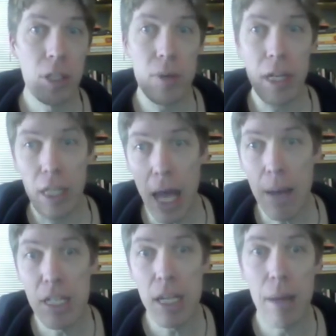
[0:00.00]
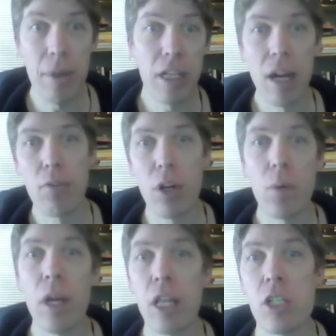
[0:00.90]
a lab assignment covering one
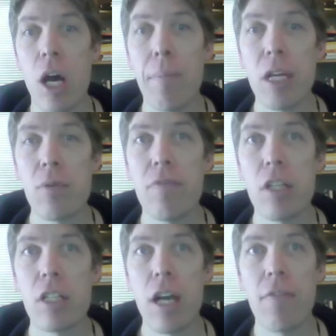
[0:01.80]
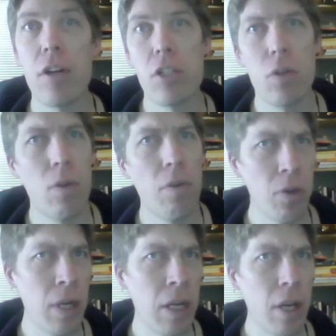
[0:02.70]
of the topics we've just covered. So
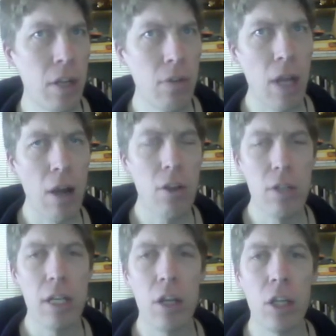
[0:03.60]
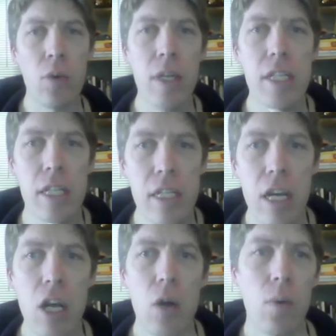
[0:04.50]
reviewing how you did on the quizzes
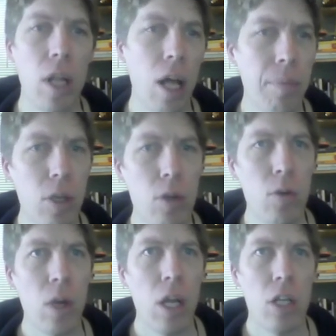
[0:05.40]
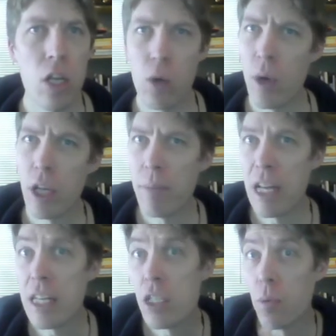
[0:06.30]
will help you know what you might
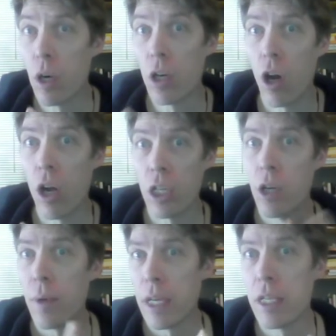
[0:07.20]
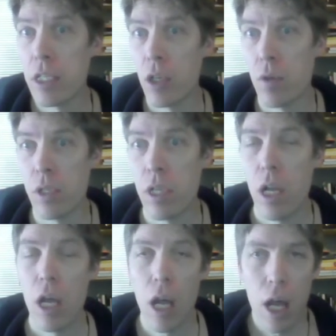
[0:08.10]
need to work on going into those
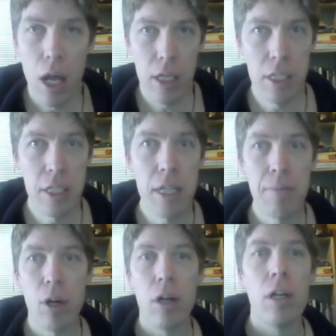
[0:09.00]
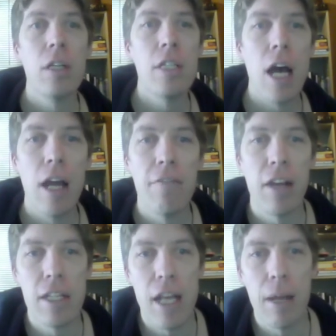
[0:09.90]
deeper dive
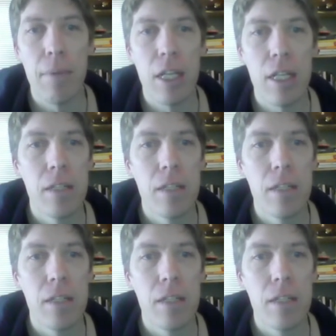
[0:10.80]
assignments.